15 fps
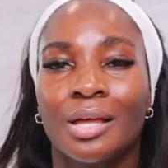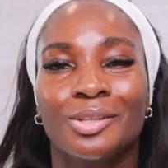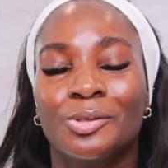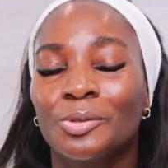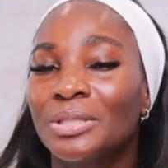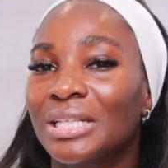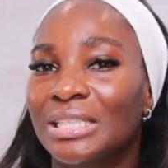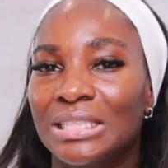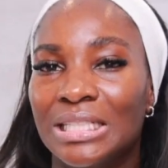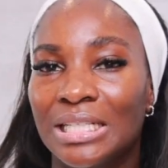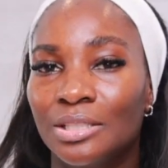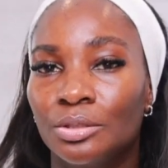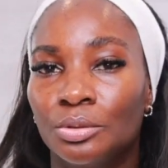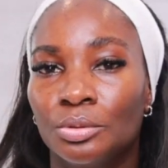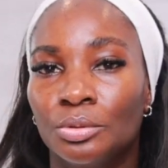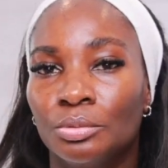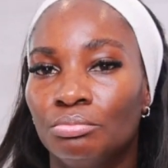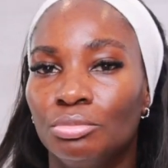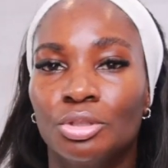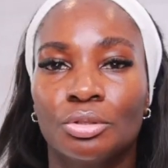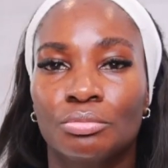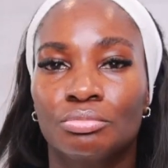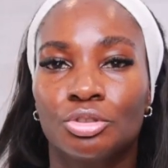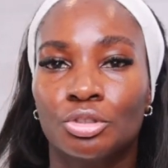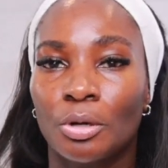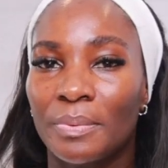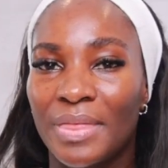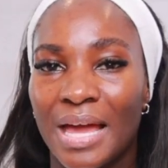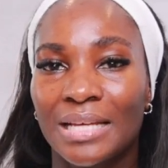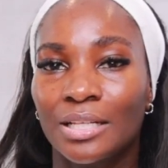don't hesitate to
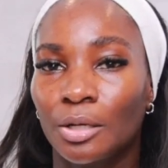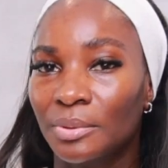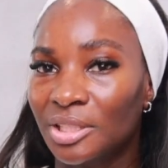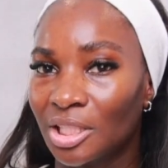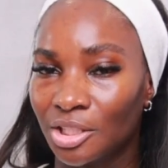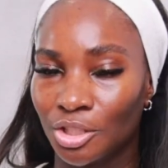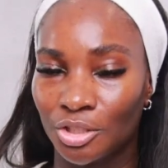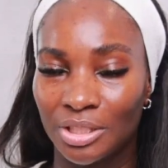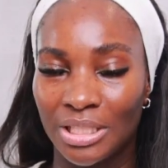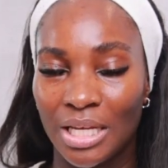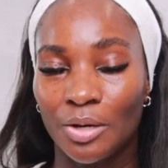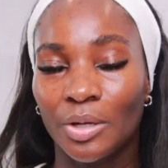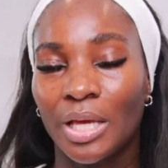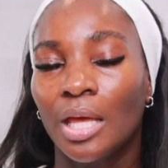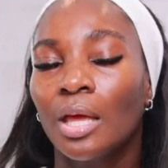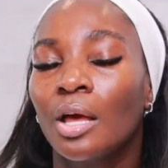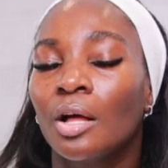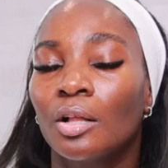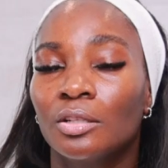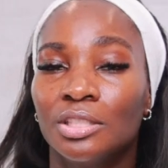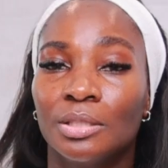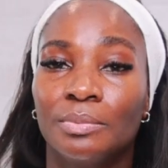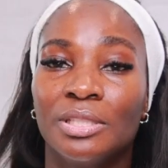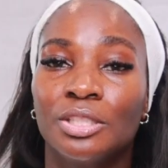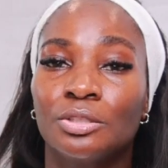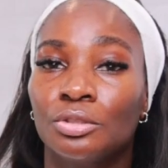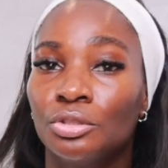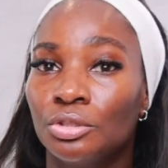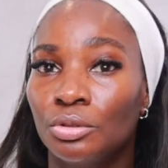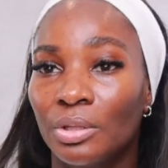drop that in the comment section and say, okay, Oluchi, please
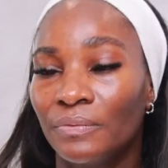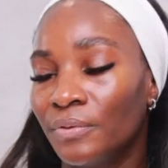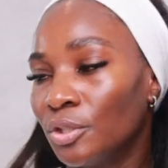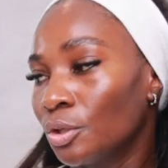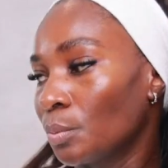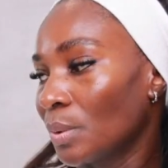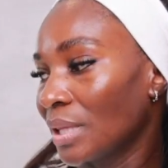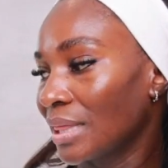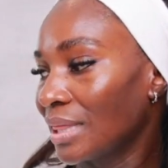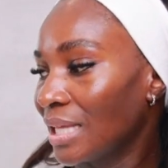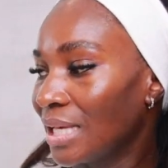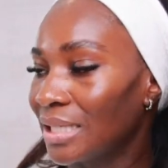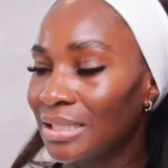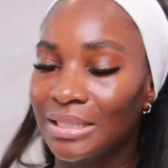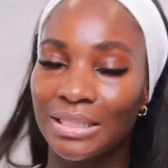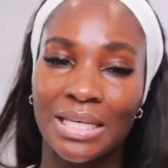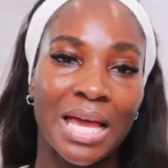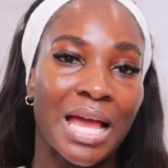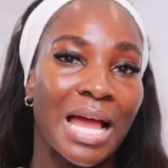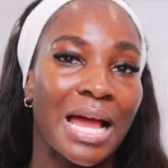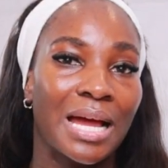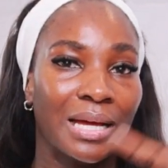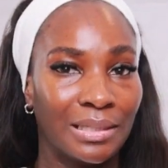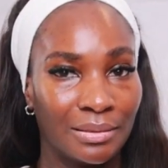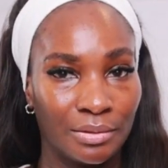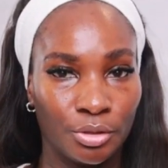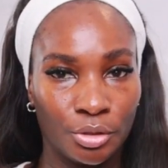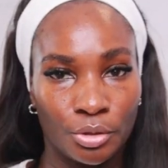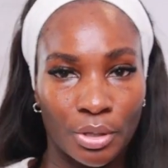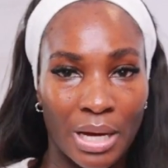could you do a video with this
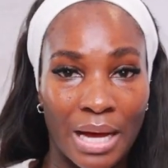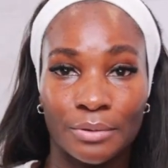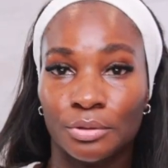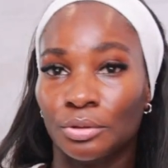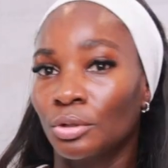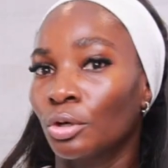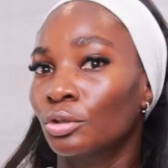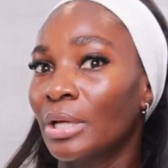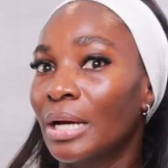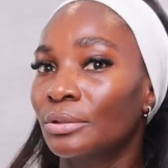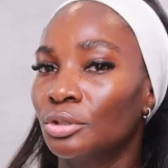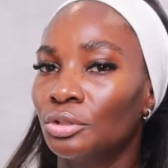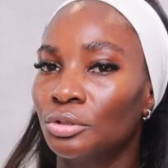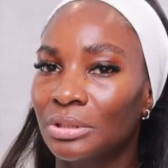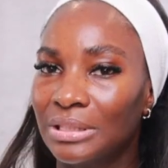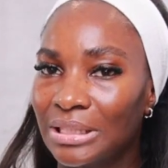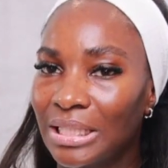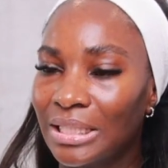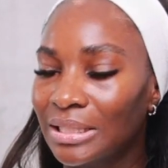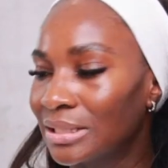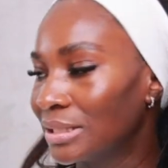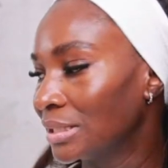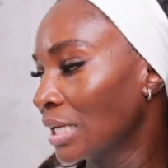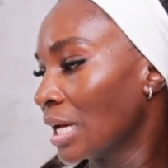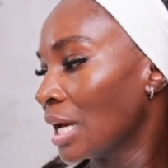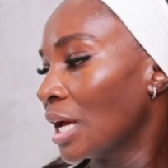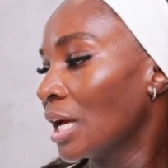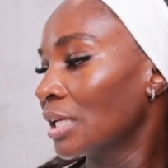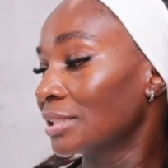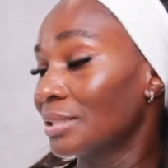and how to use this
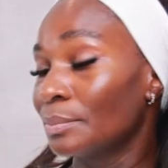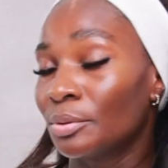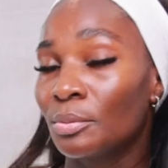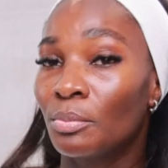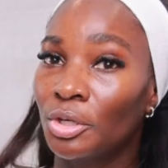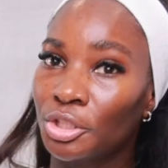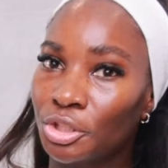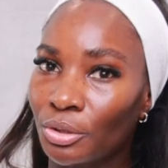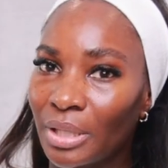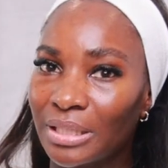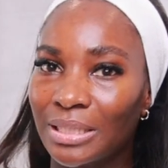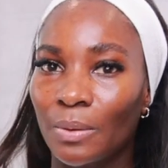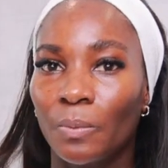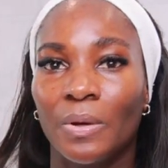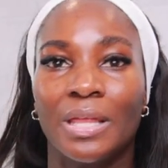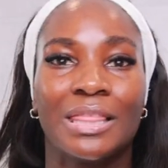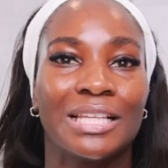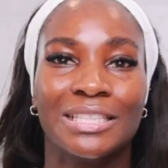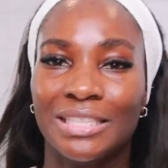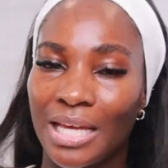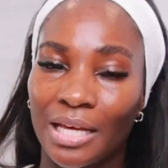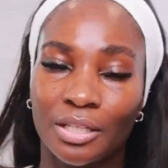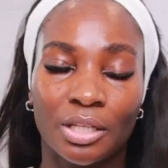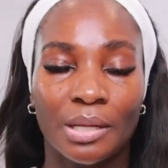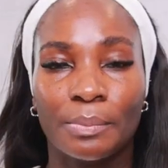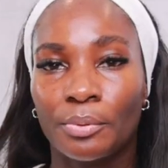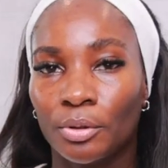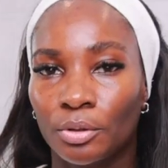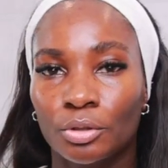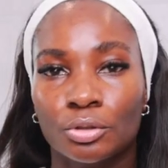simple moisturizer with, say, another
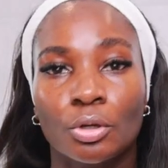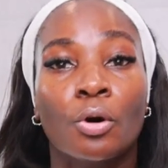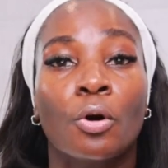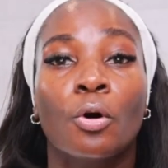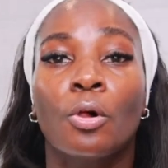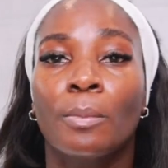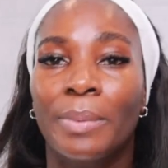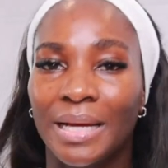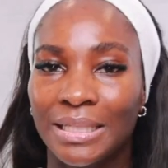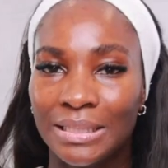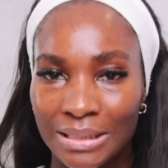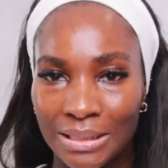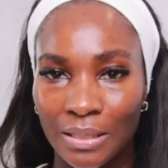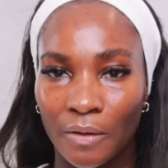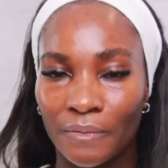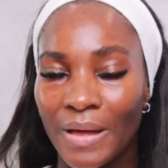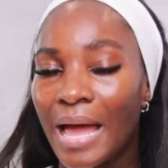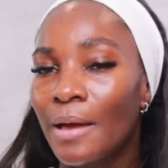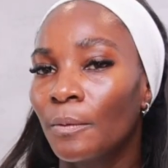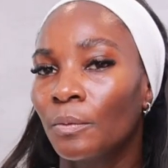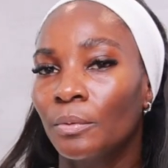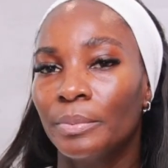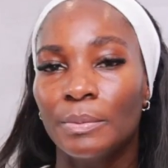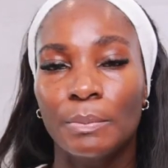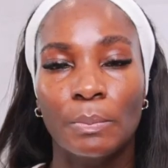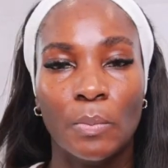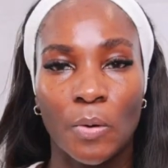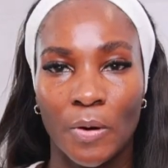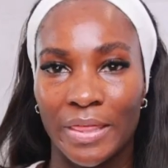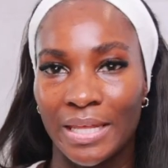product or all by itself. I will be
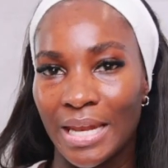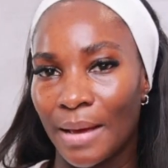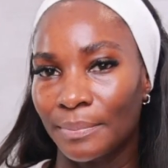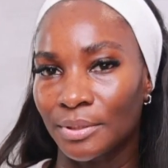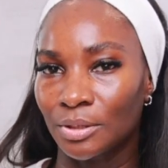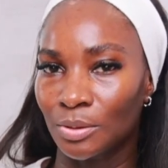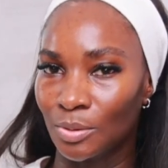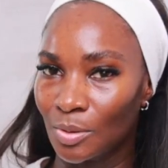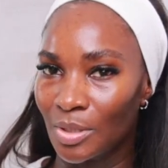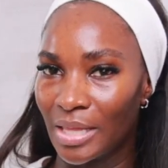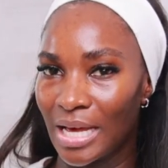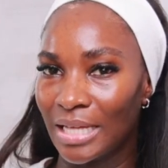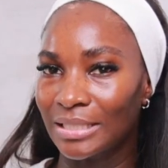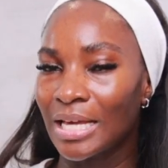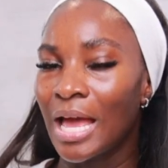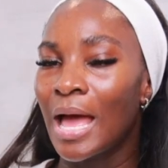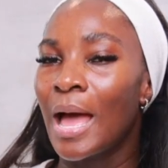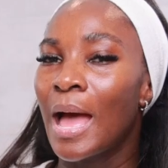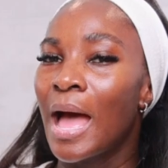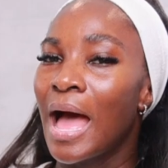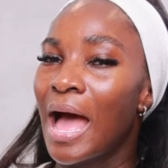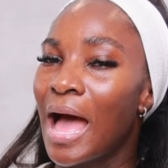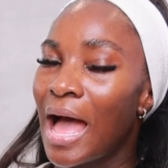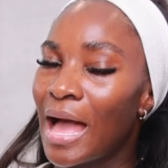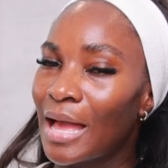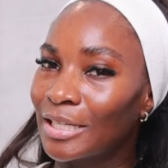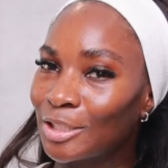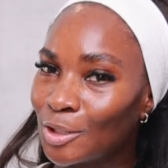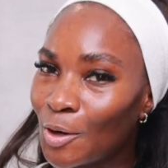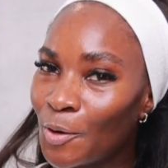more than happy to do that.
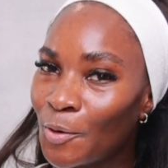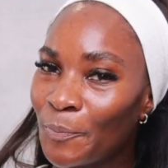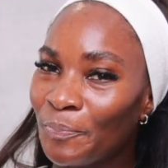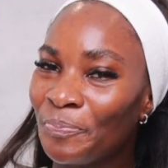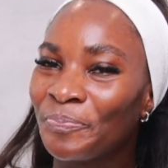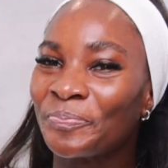So